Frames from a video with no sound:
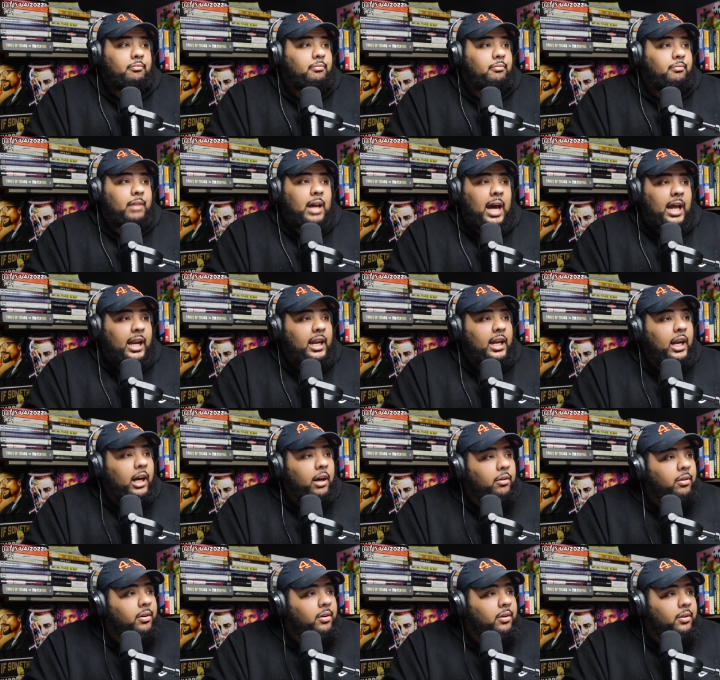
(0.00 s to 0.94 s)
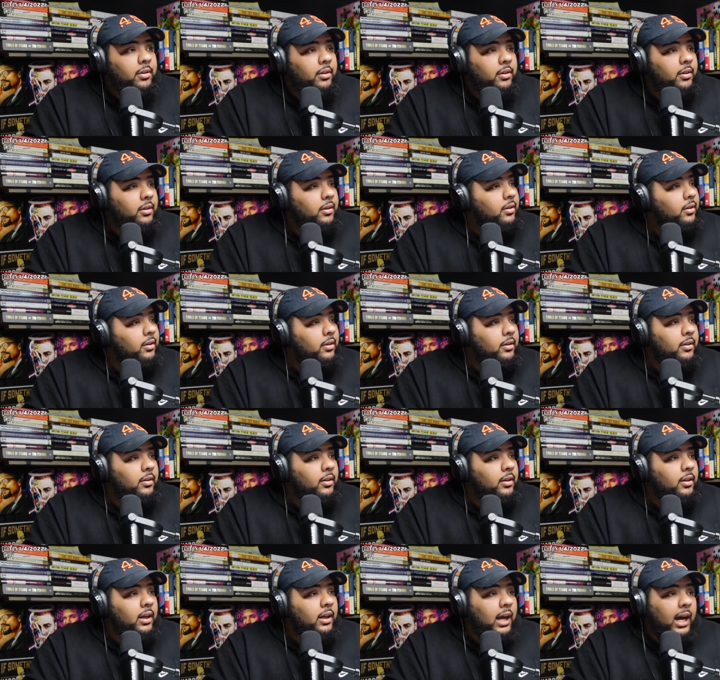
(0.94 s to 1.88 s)
I didn't know.
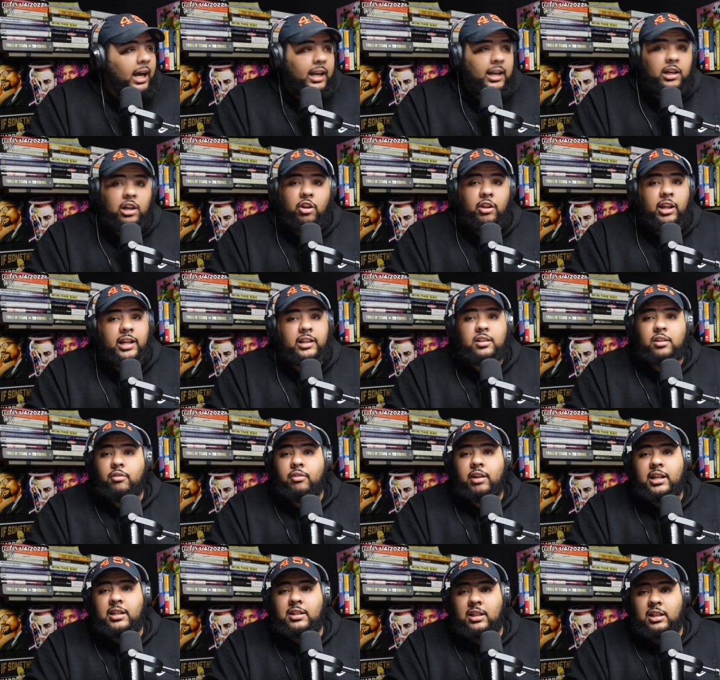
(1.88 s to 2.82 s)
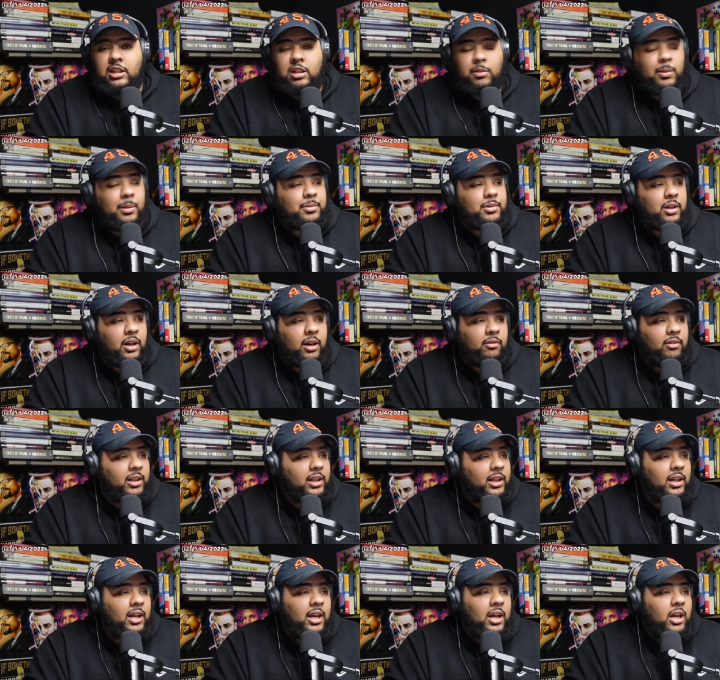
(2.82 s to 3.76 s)
I didn't know that till recently, till people started
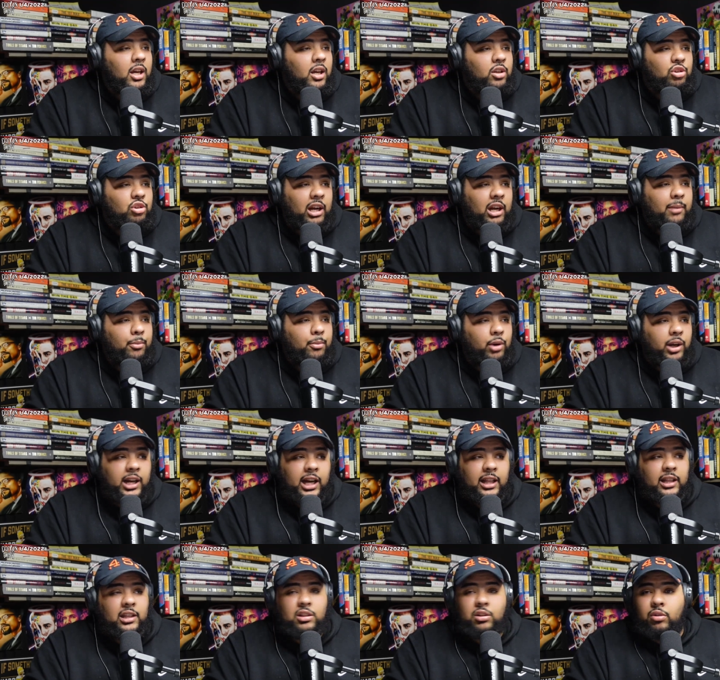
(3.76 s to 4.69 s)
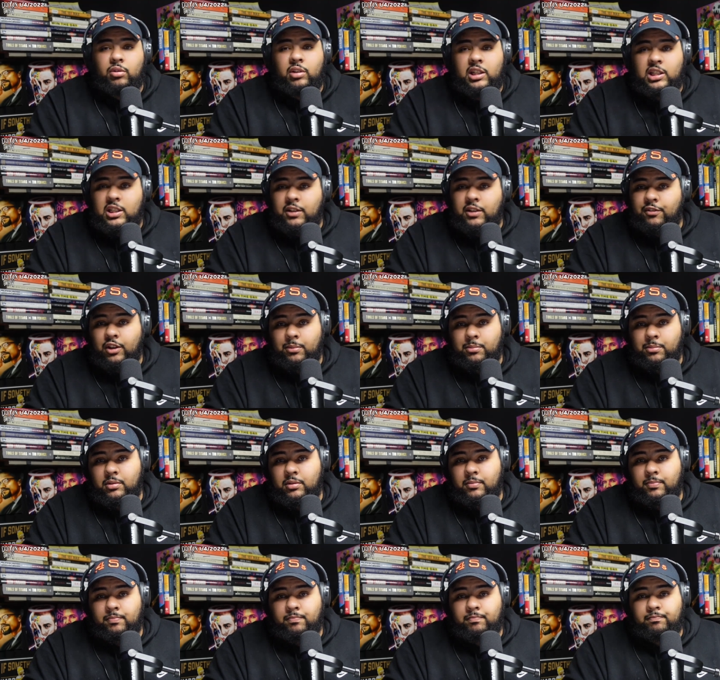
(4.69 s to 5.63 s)
really trying to boycott these old Disney films.
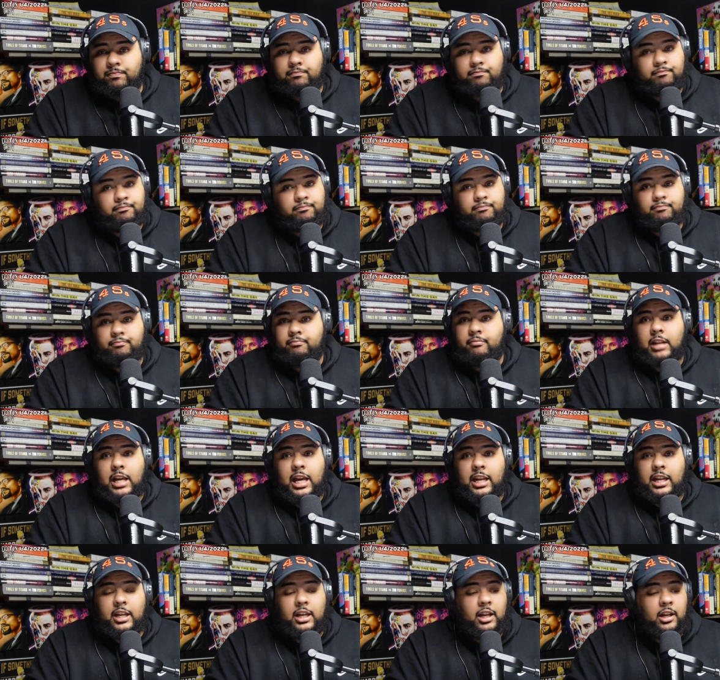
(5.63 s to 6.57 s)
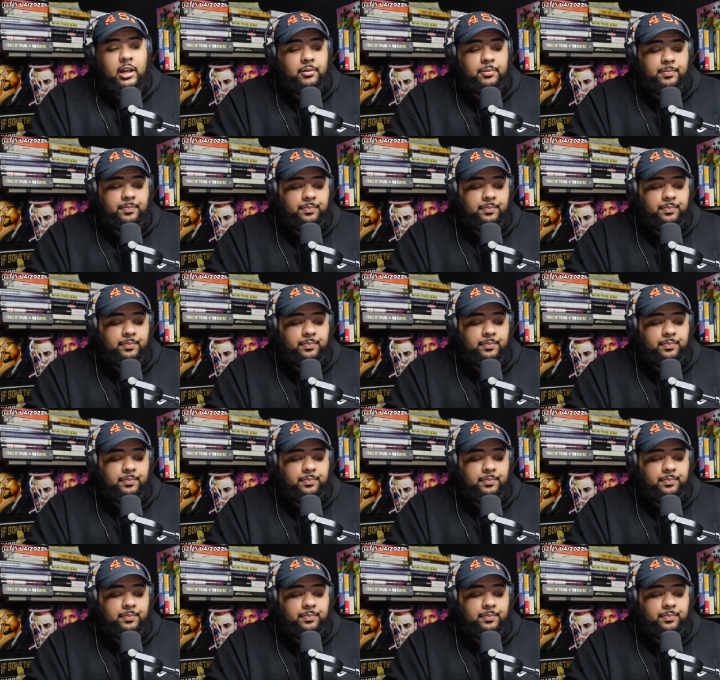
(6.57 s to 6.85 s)
I didn't know.